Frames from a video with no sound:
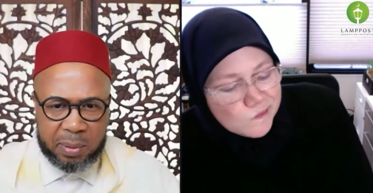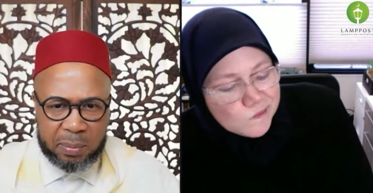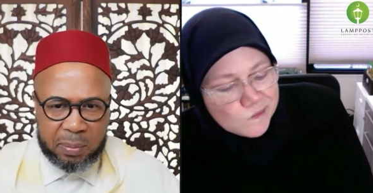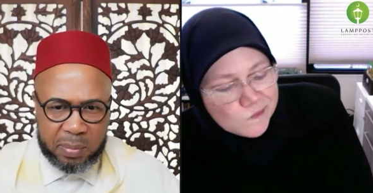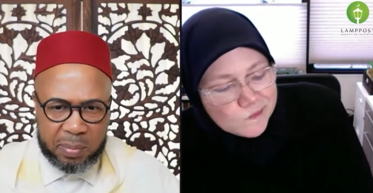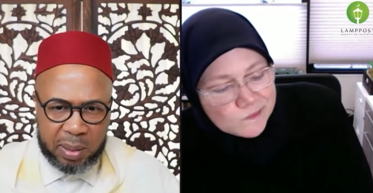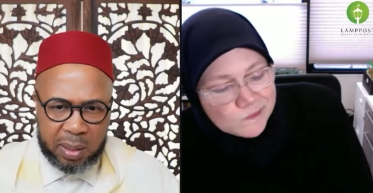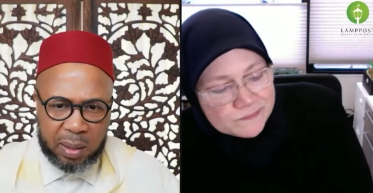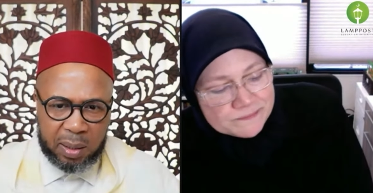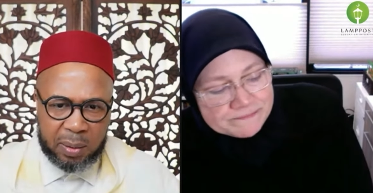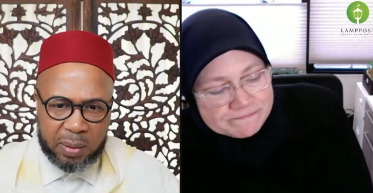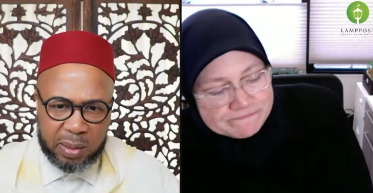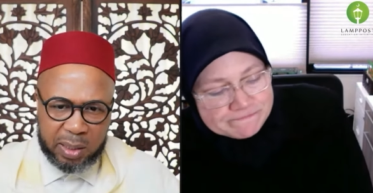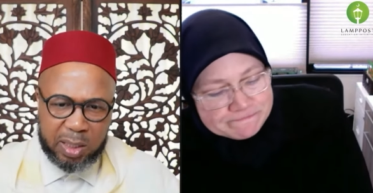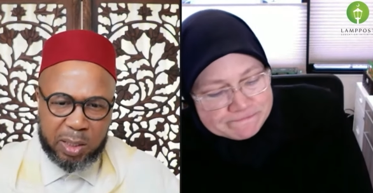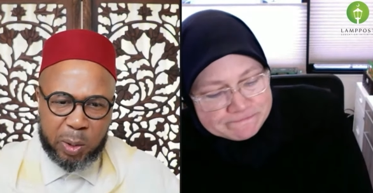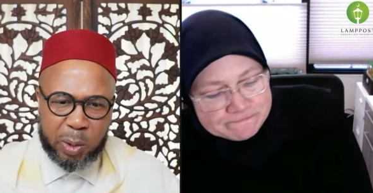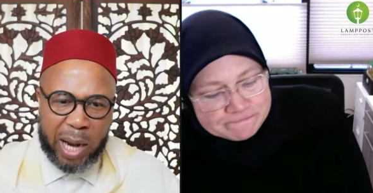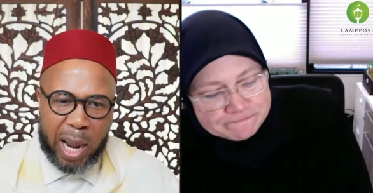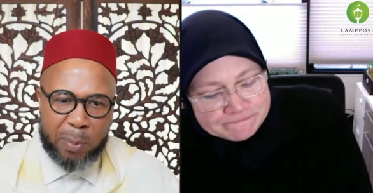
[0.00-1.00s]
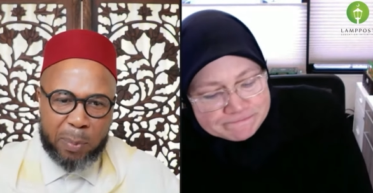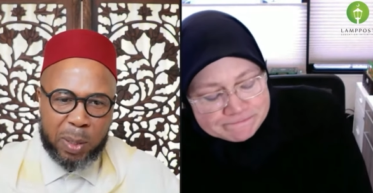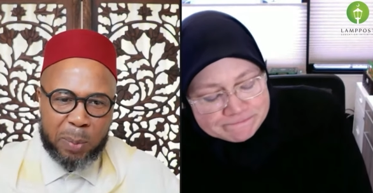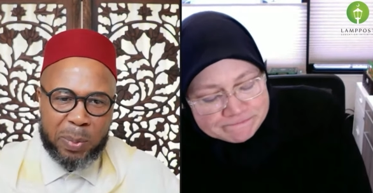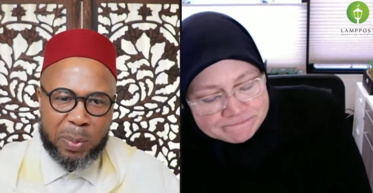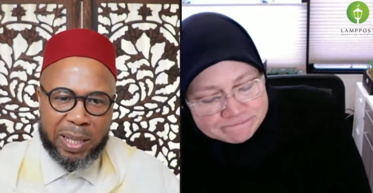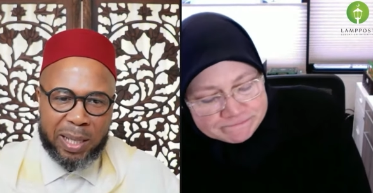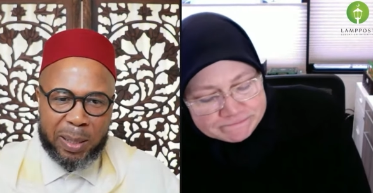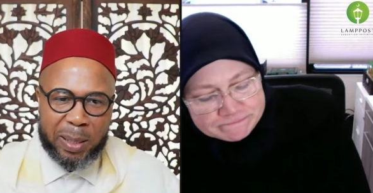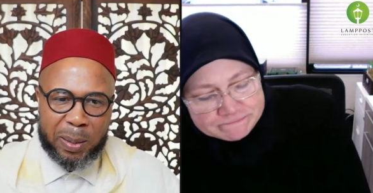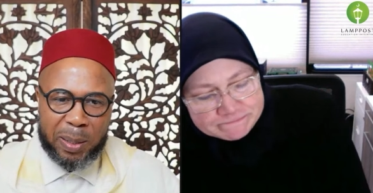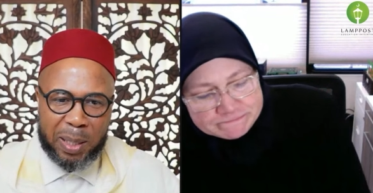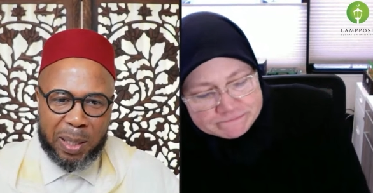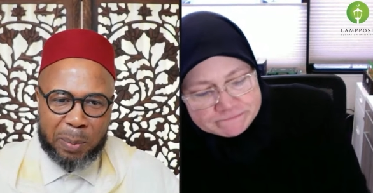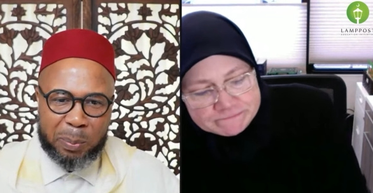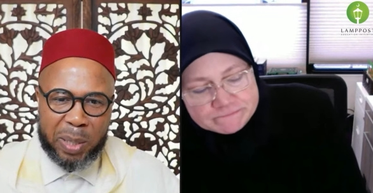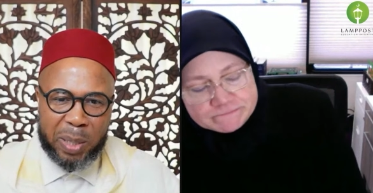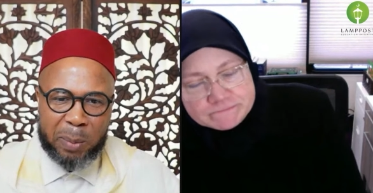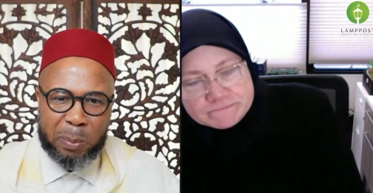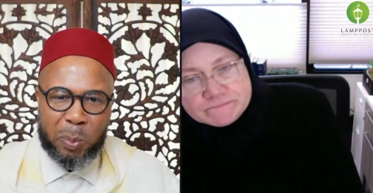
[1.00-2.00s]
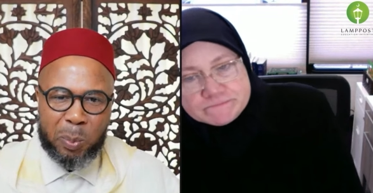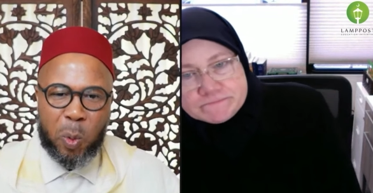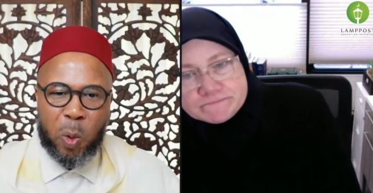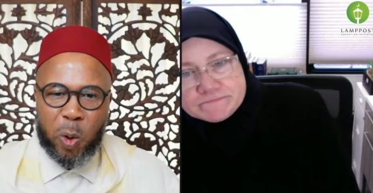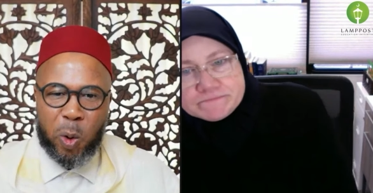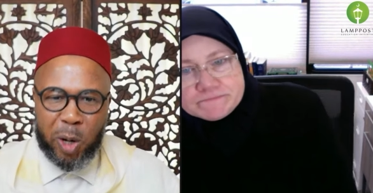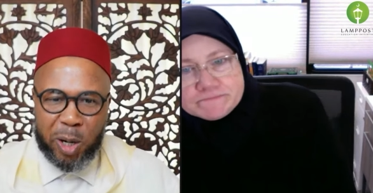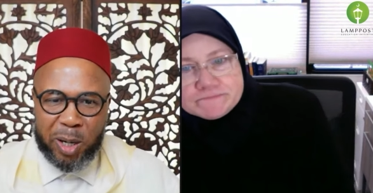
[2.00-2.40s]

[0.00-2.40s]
Speaker 1: you know, just you happen to be a bit more